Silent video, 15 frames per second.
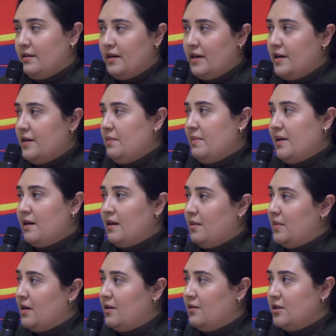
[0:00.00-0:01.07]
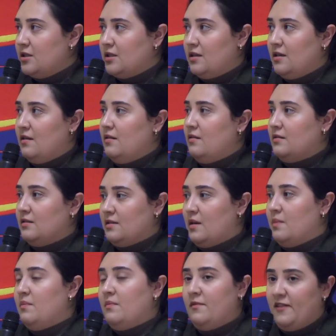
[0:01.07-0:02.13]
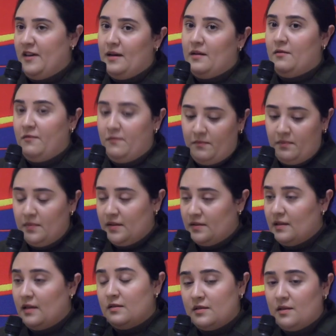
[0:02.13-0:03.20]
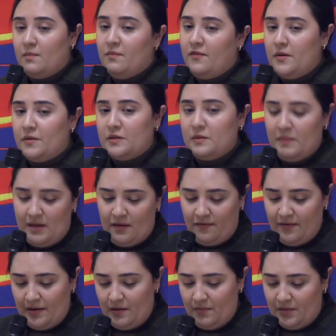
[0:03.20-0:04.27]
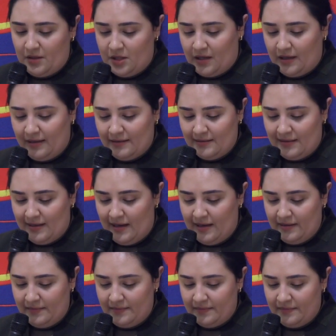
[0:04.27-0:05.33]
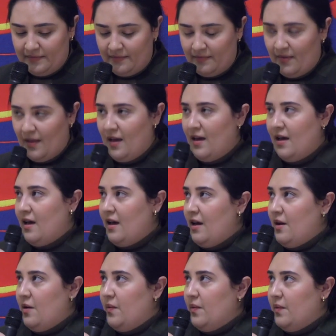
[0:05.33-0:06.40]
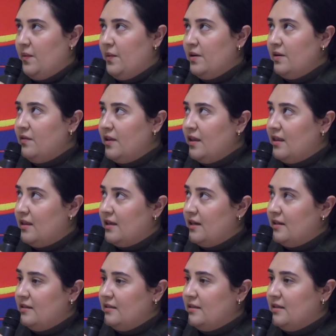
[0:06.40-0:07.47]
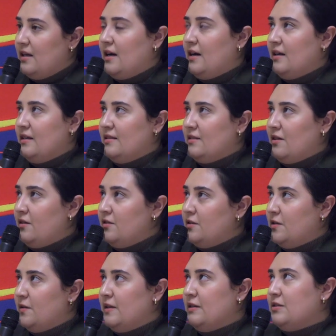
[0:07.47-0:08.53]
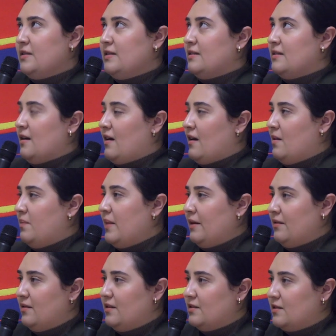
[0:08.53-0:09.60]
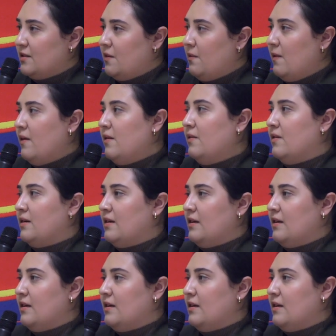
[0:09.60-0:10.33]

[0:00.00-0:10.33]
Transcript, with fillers: uh, becoming Christian and some being and some folks being very much against that. One of the things that's also interesting about this quote,